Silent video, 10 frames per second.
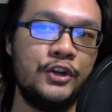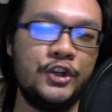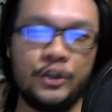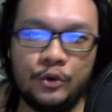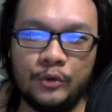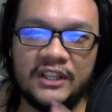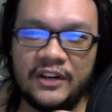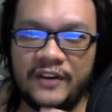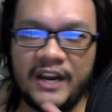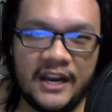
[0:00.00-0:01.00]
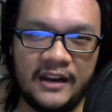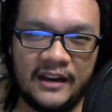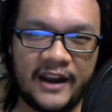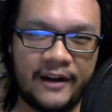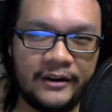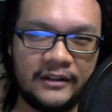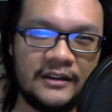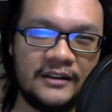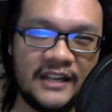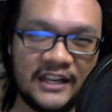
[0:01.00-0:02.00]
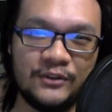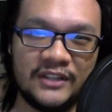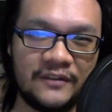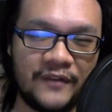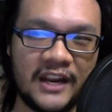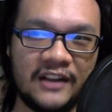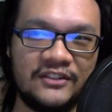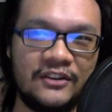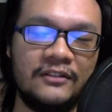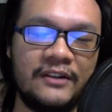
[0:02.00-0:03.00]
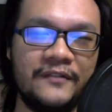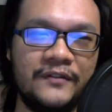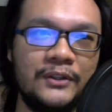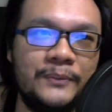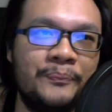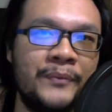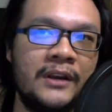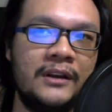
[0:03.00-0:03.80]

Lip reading: shootery character. He uses a freaking assault rifle.